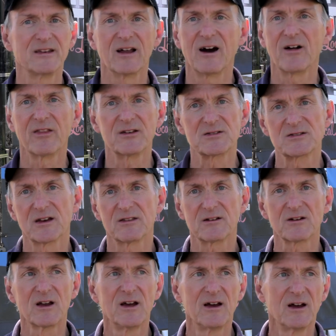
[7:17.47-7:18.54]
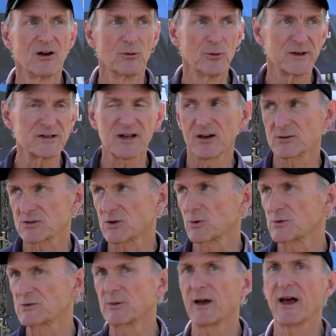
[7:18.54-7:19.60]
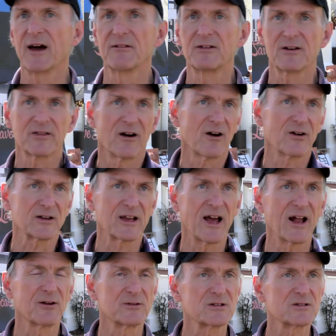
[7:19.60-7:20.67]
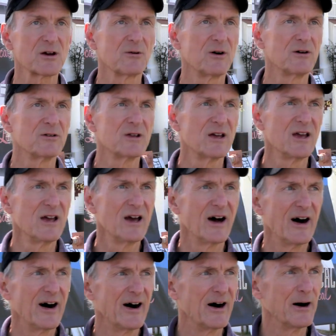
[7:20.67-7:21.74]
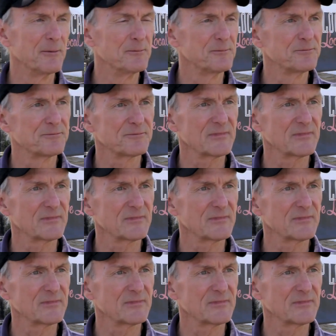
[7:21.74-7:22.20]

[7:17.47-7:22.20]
all these other retail stores we have here, the art gallery, so on.